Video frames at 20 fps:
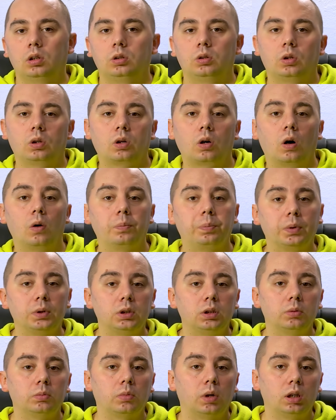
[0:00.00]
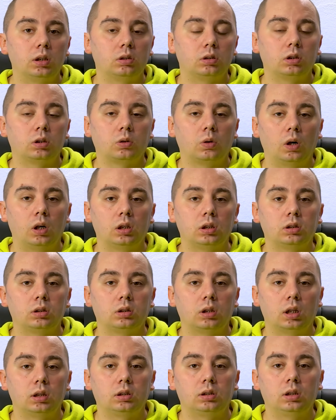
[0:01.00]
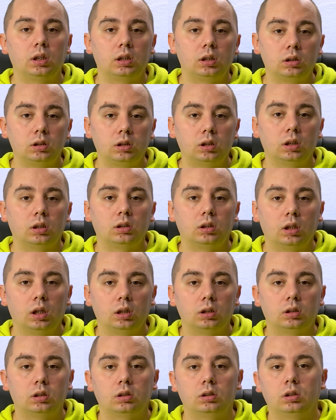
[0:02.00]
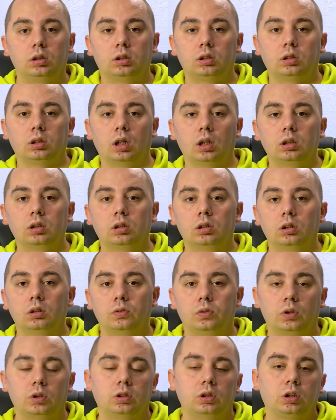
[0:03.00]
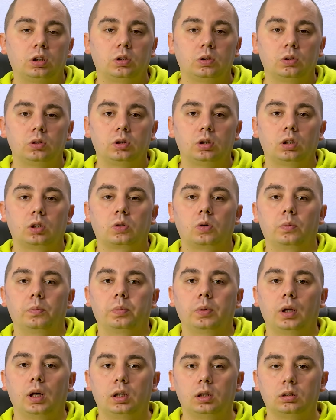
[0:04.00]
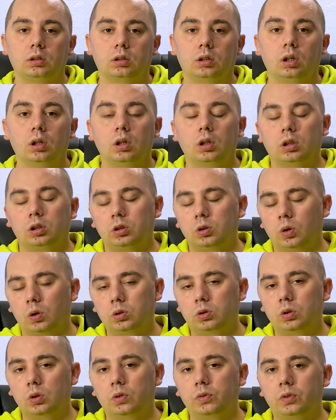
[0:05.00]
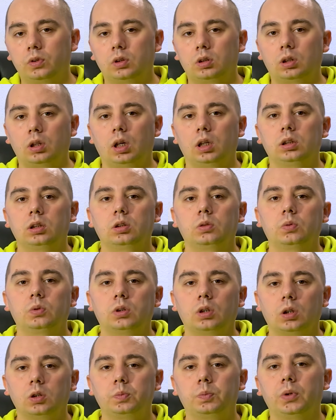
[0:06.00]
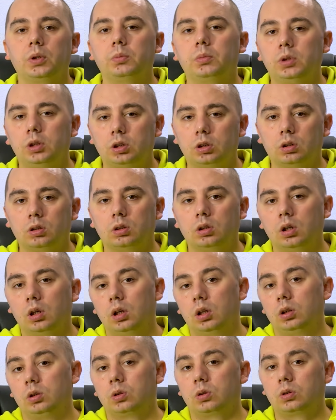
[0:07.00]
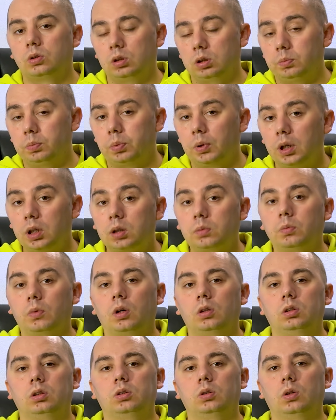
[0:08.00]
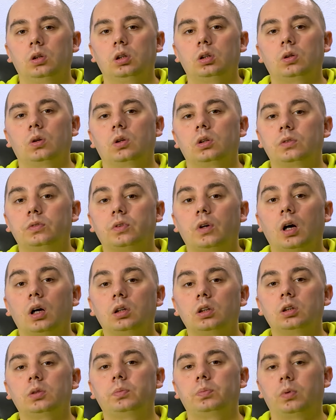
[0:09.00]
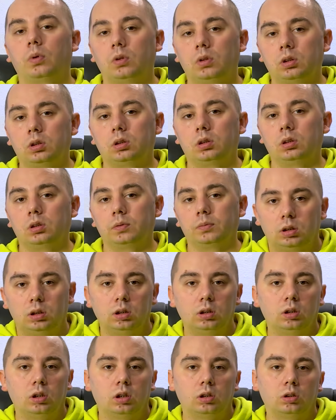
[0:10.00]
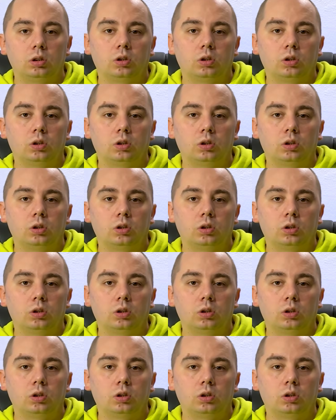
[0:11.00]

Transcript: your company might require that their DNS is set for security and compliance. Don't override it without permission. You could break monitoring or violate policy. CDN